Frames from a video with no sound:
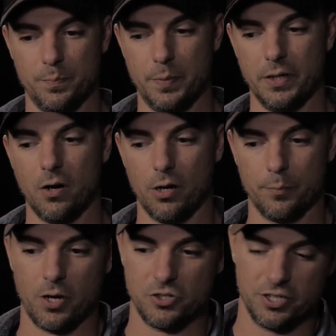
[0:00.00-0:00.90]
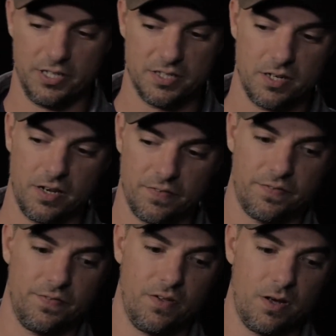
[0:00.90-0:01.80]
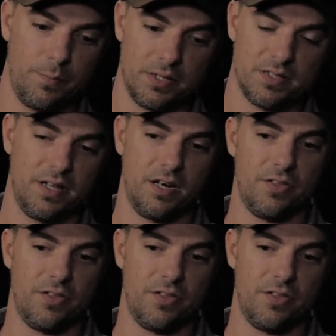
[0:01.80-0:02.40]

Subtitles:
big art project-y stuff that's there